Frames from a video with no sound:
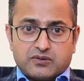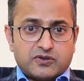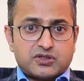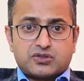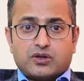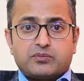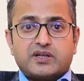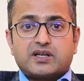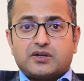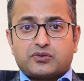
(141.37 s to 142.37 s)
which has not
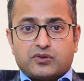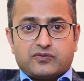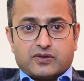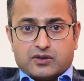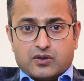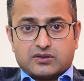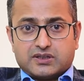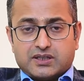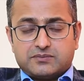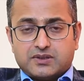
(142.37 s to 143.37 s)
been controlled for a long
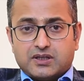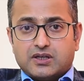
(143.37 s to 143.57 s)
time,